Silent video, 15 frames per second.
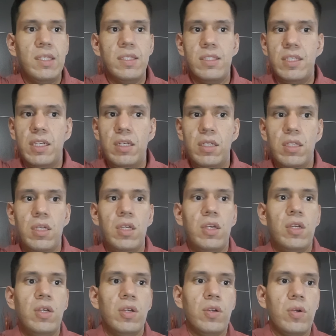Then,
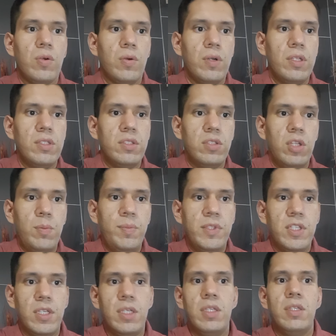current
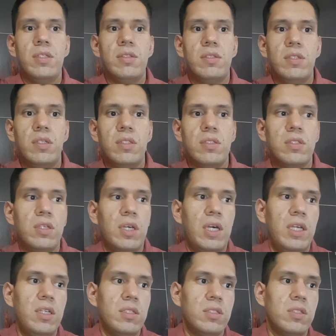stopped since the
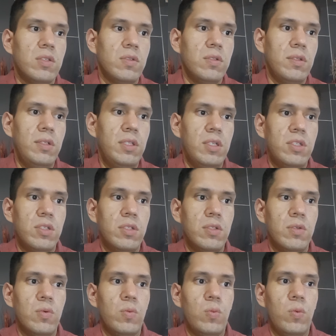highest
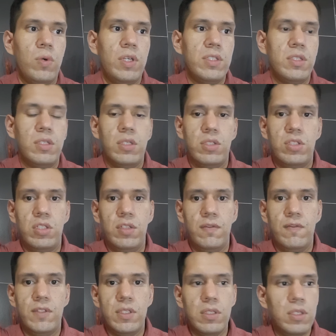consolidation was
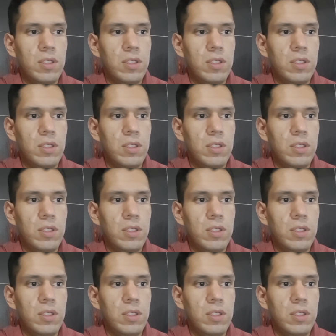achieved.